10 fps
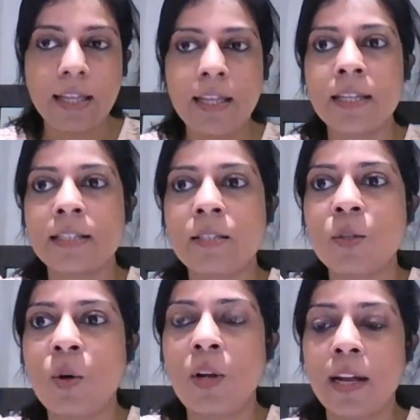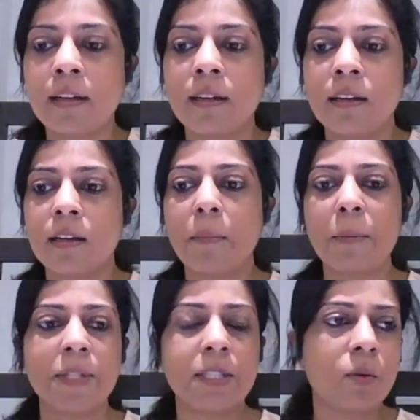Yes, so like a couple
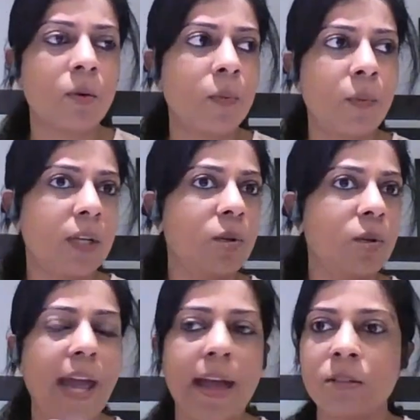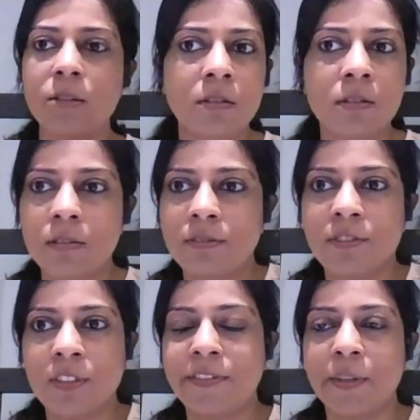of months ago, we went to Cancun
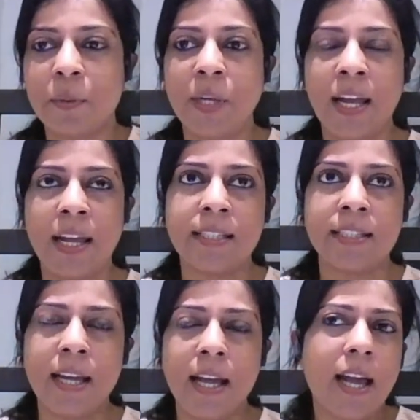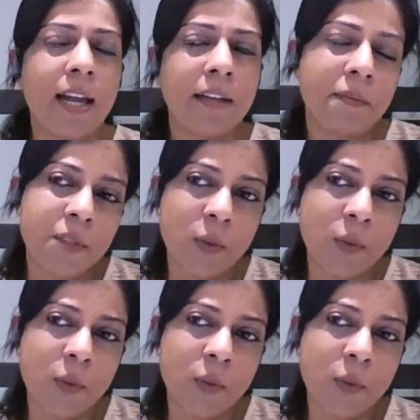for a few days, and it was